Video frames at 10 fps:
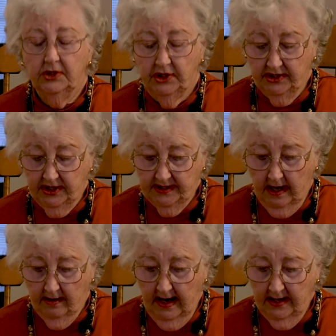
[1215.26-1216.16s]
just as
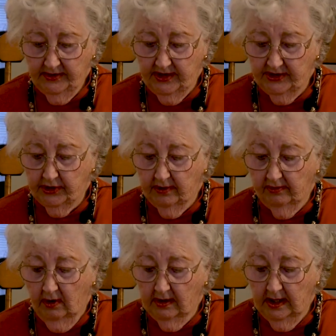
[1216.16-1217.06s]
our ancestor of
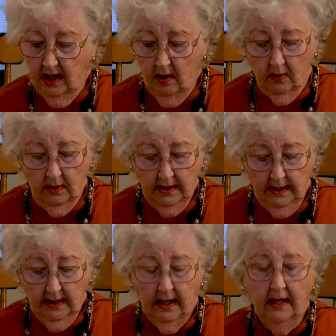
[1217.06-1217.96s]
long ago
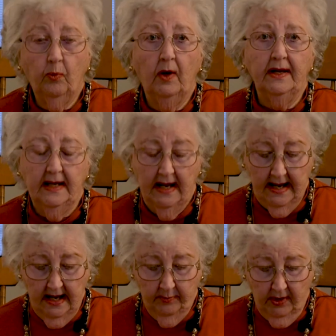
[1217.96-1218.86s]
in one
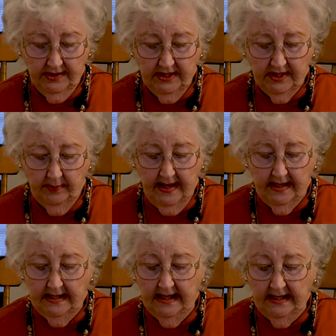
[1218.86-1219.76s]
day had
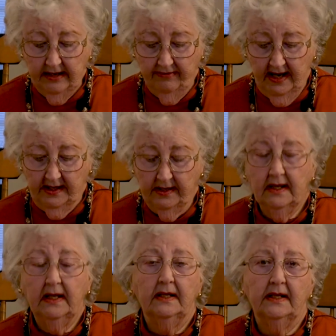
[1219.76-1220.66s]
participated in the event
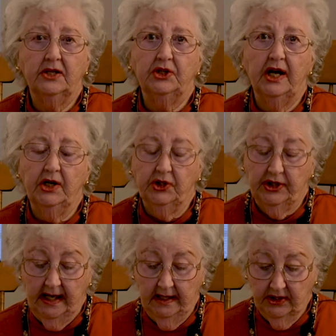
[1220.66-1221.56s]
that
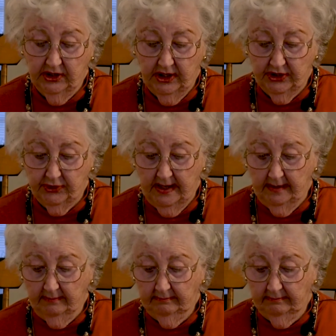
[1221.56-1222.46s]
changed English history.